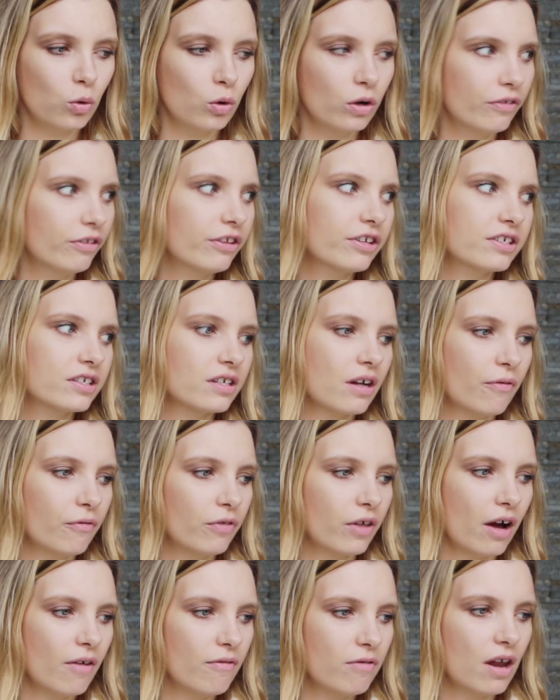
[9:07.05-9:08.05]
all of the
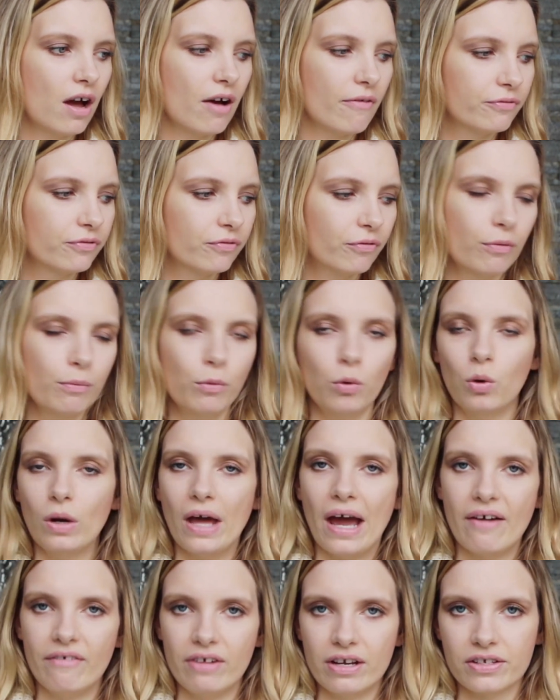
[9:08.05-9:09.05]
stuff that I've loved from all
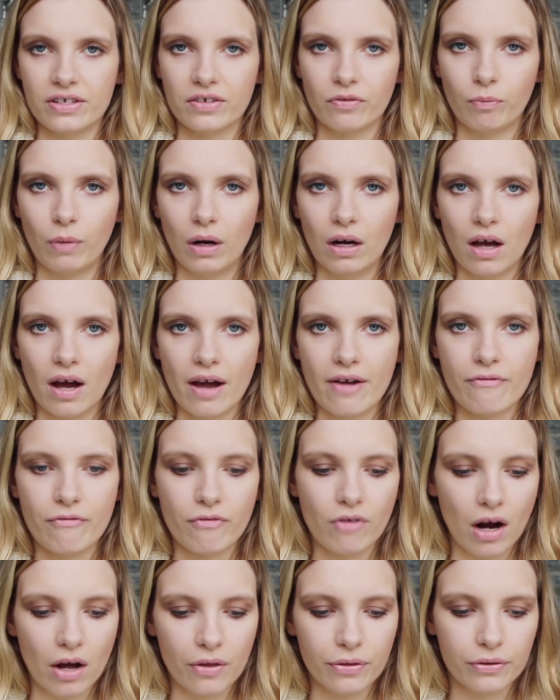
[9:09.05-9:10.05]
areas of my
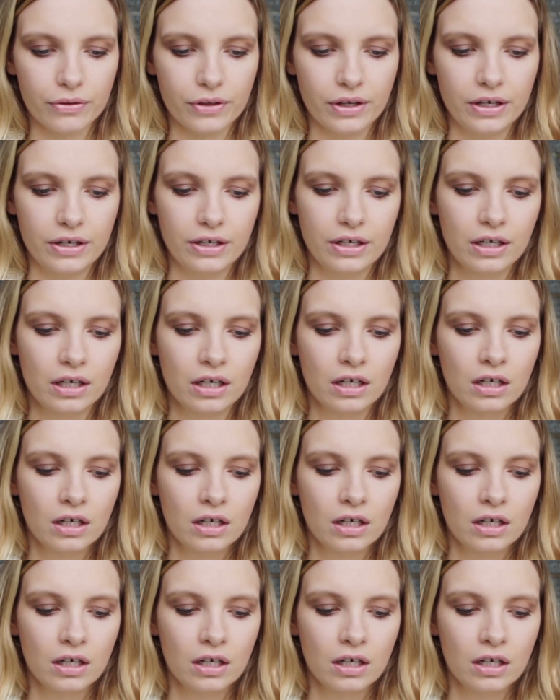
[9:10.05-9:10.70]
life, rather than